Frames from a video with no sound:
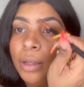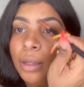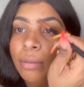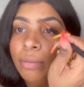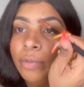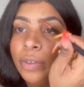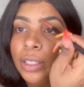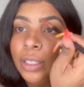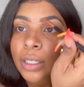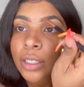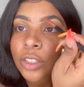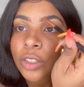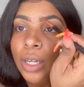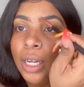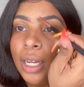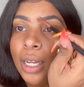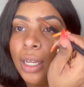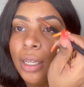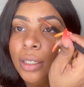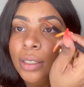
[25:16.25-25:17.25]
I'm really
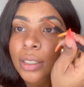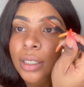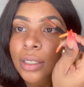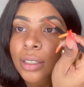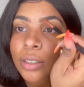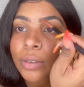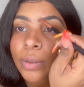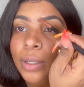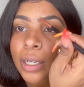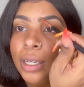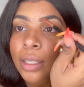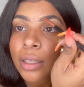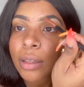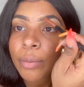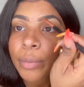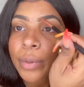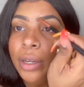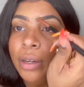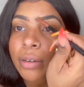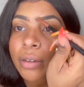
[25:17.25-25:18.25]
trying to do it in the
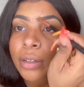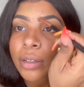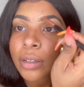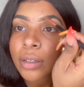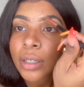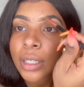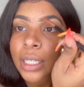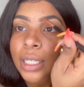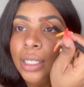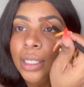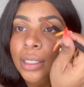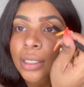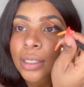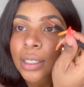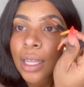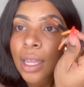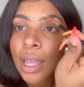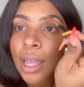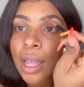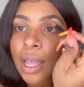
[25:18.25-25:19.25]
mirror because
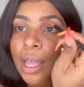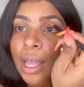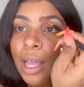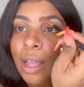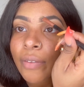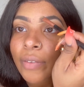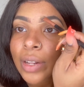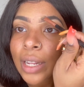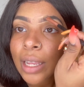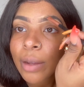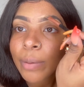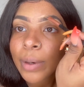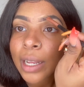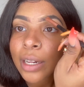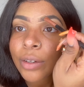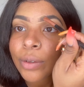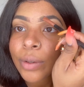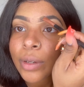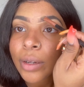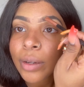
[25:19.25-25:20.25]
I feel like when I
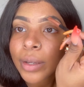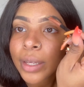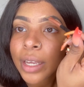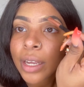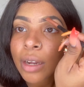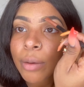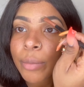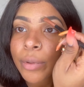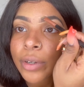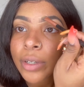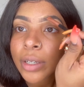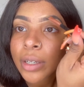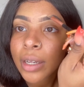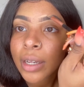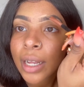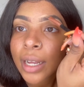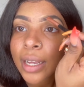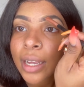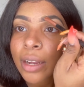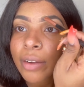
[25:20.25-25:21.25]
do it on camera,
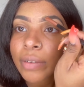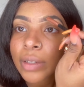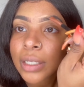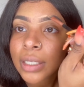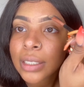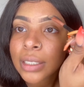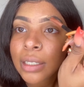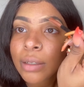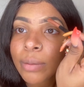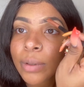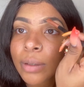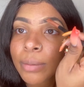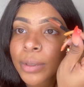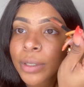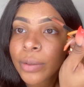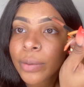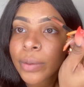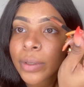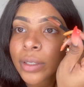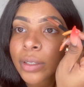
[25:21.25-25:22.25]
I can't really see what I'm
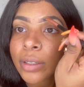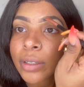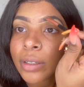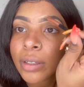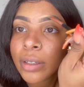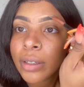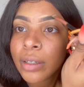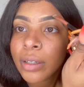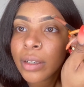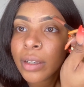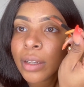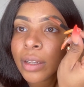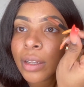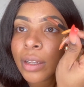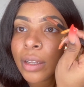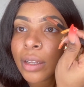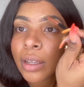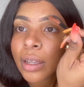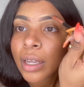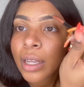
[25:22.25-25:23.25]
doing
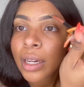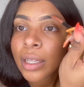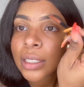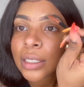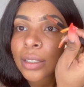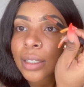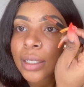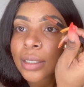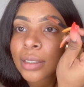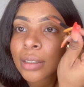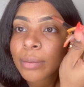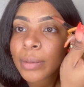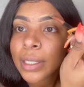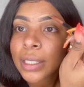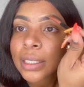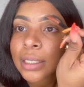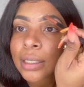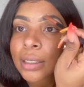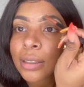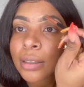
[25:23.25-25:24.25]
and I start to
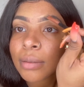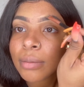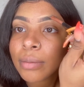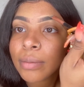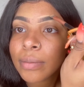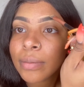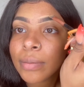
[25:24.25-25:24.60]
mess up.